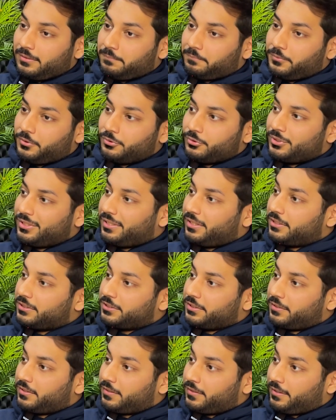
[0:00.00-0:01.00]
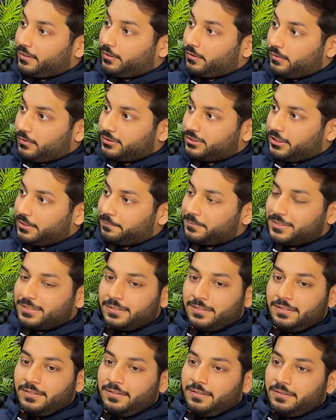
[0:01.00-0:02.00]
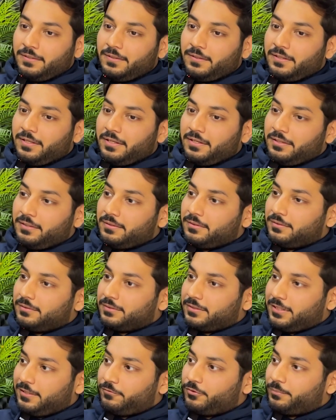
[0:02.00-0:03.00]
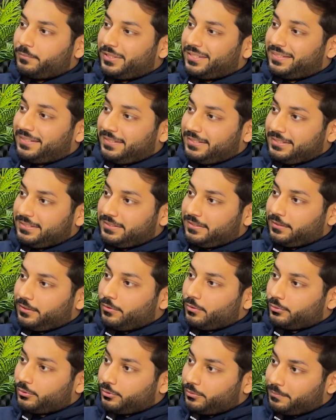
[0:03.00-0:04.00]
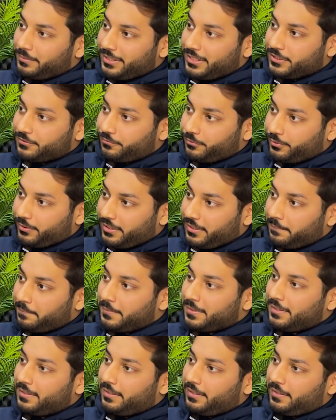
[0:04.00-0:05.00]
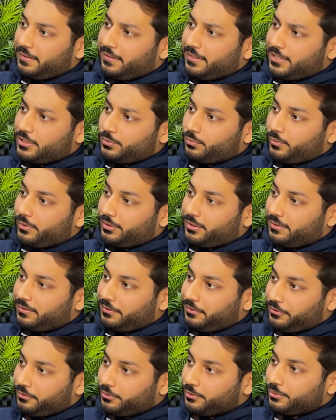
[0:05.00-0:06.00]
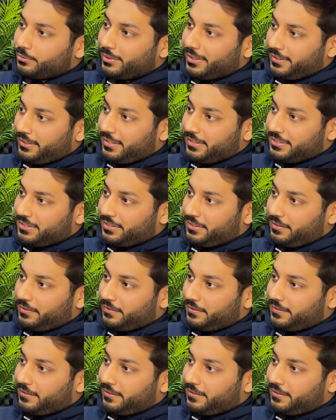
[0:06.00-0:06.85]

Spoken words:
using engineering concepts, then Devomech is the go-to place for them. And that's what you do, I guess, here at